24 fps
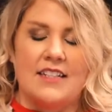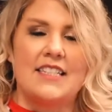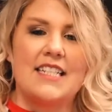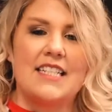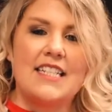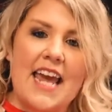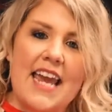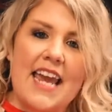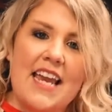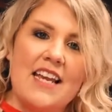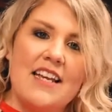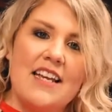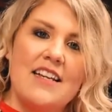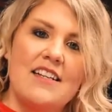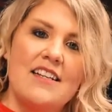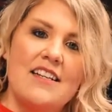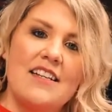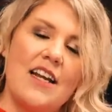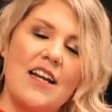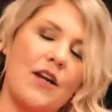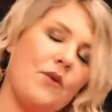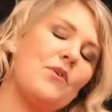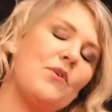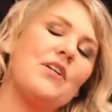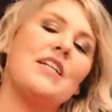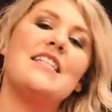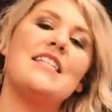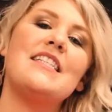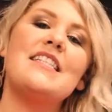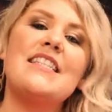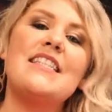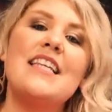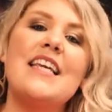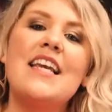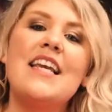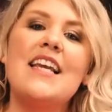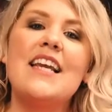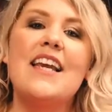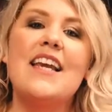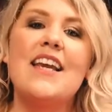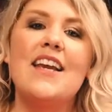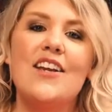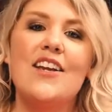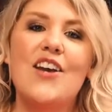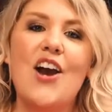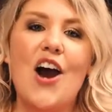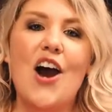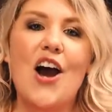Today, I want to
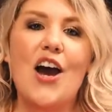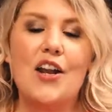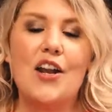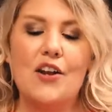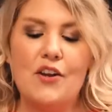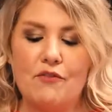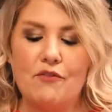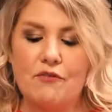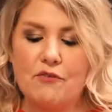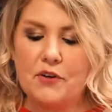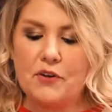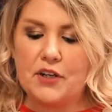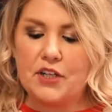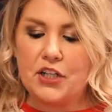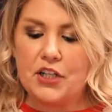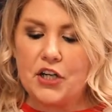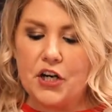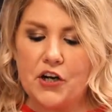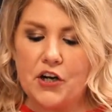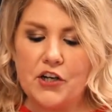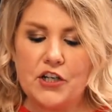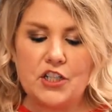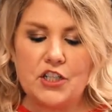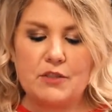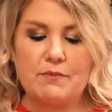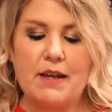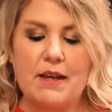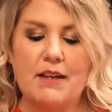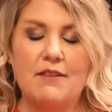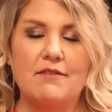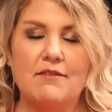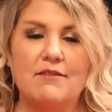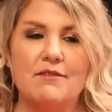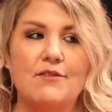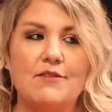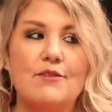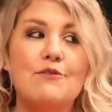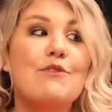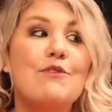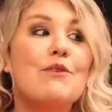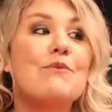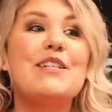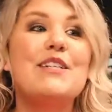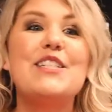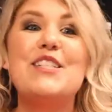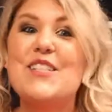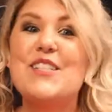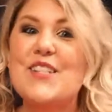seek God for encouragement
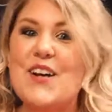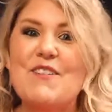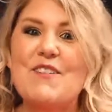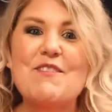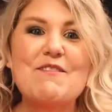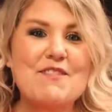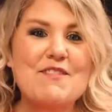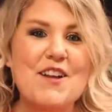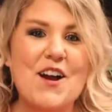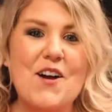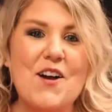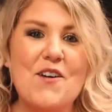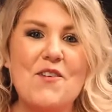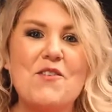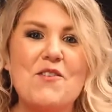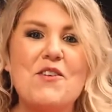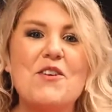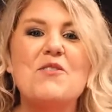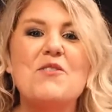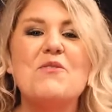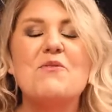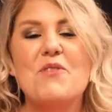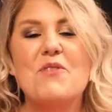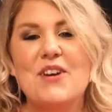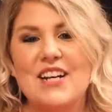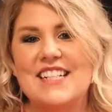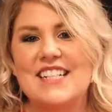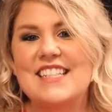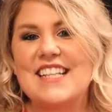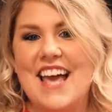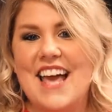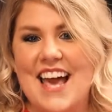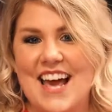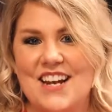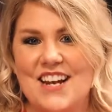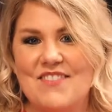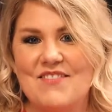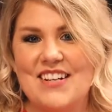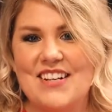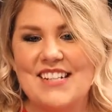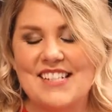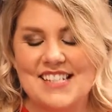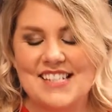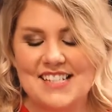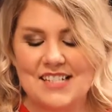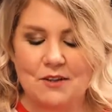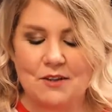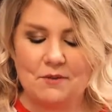when we don't know what is ahead of
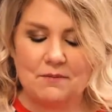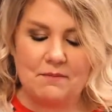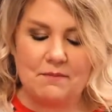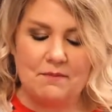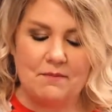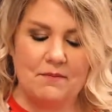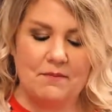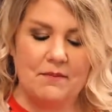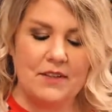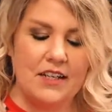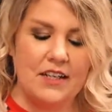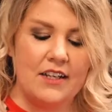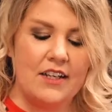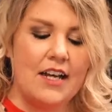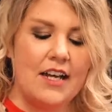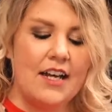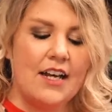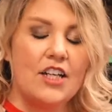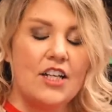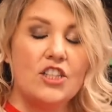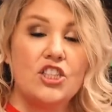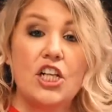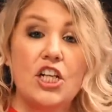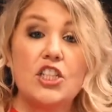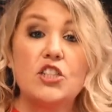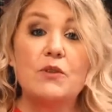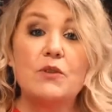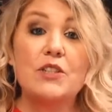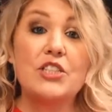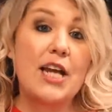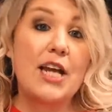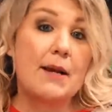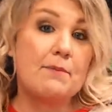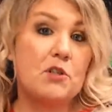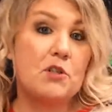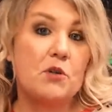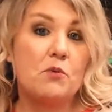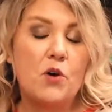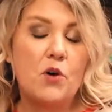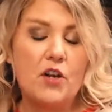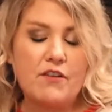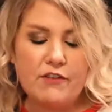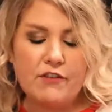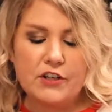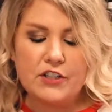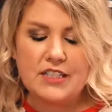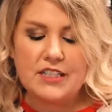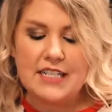us. Joshua chapter
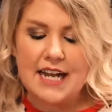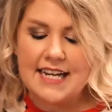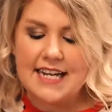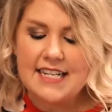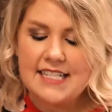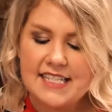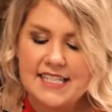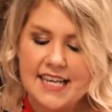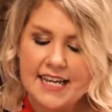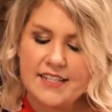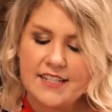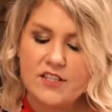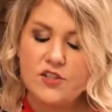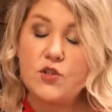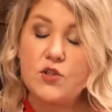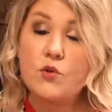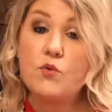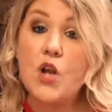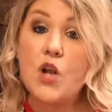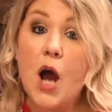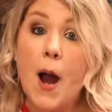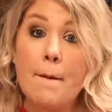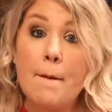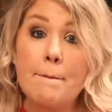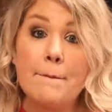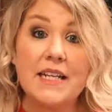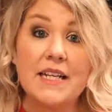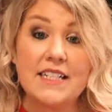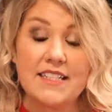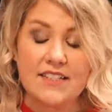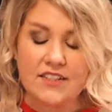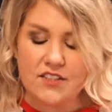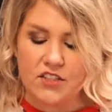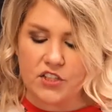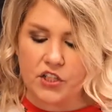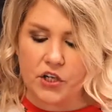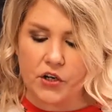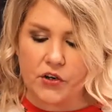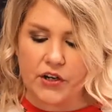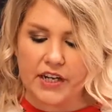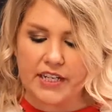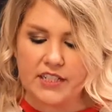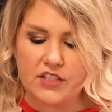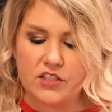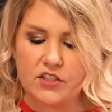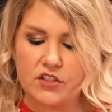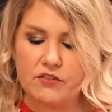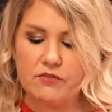1 verse 9 says, "Do not be
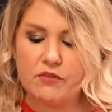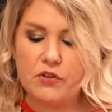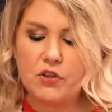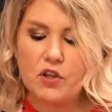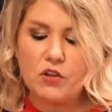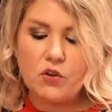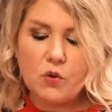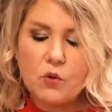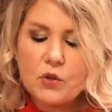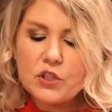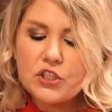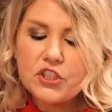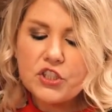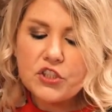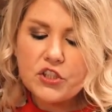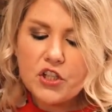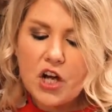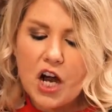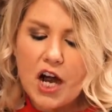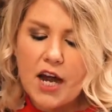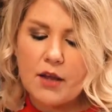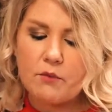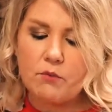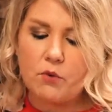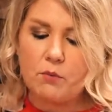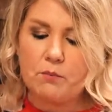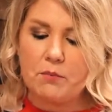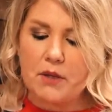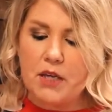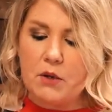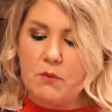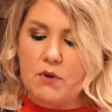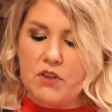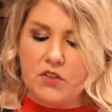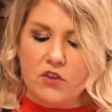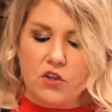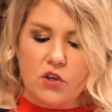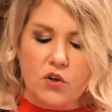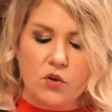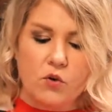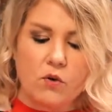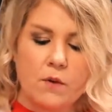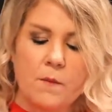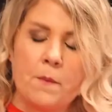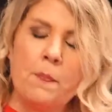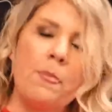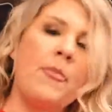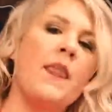discouraged, for the Lord your God will be with
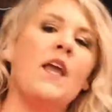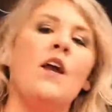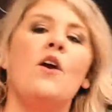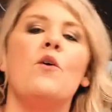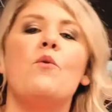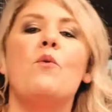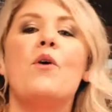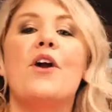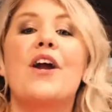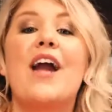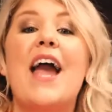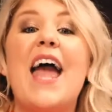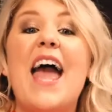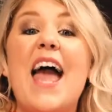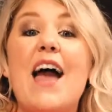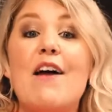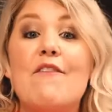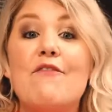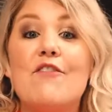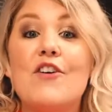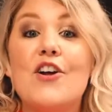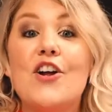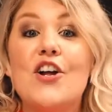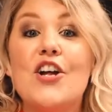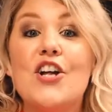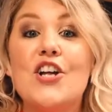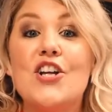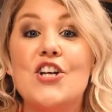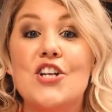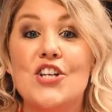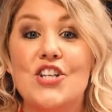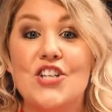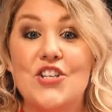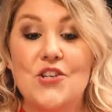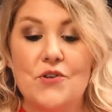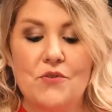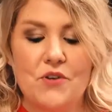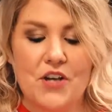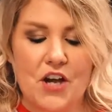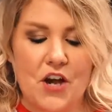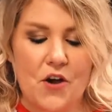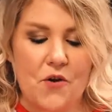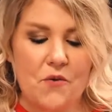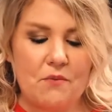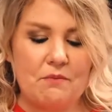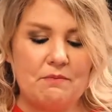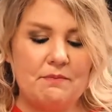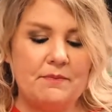you wherever you
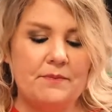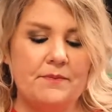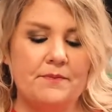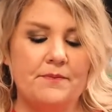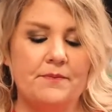go."